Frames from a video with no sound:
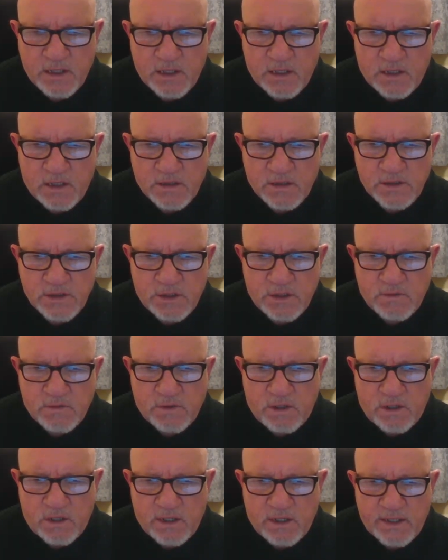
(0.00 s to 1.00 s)

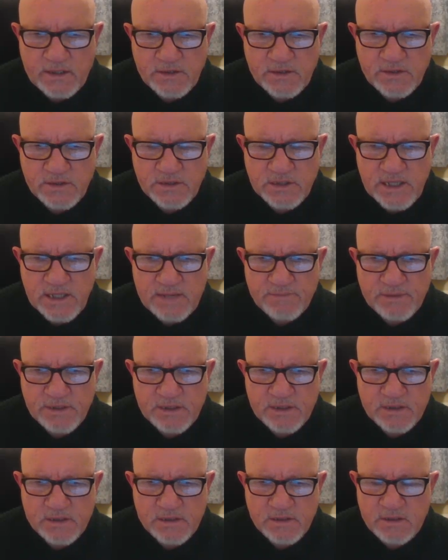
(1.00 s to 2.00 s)
So I intercepted
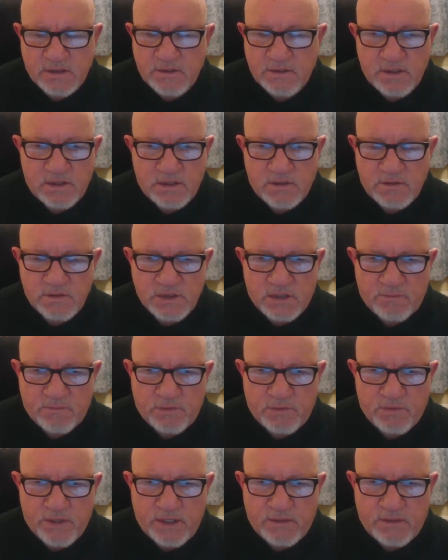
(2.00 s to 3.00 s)
because I'm going to lose that
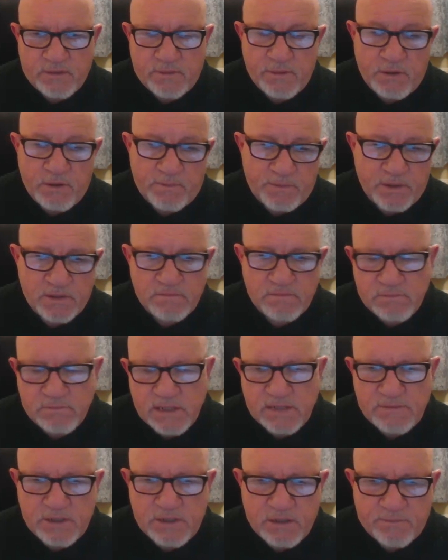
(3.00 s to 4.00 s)
pawn. I'm hoping
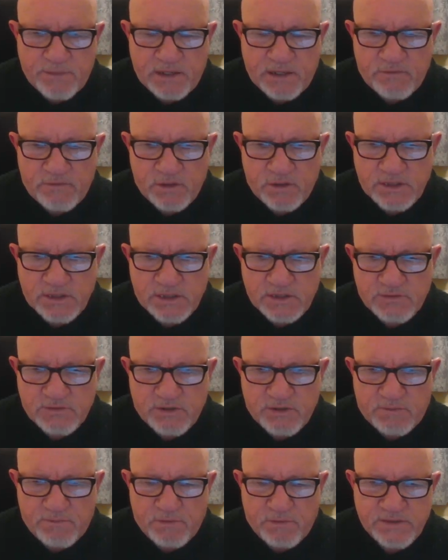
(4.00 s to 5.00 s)
maybe he'll play rook takes,
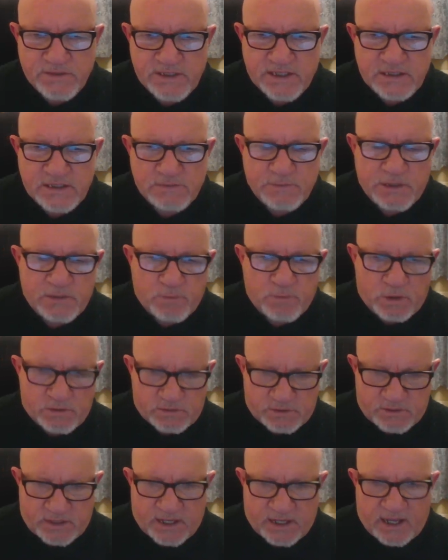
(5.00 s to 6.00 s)
rook pawn takes, but he won't
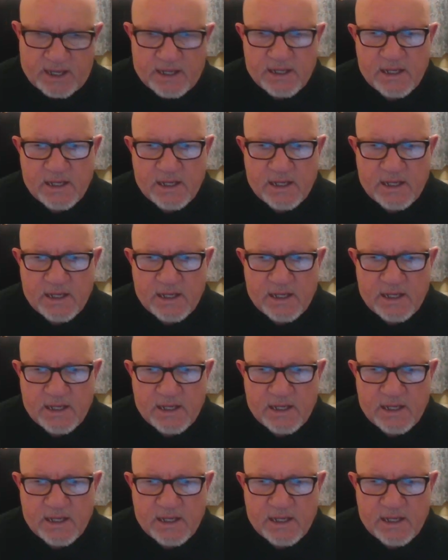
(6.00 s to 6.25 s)
do that.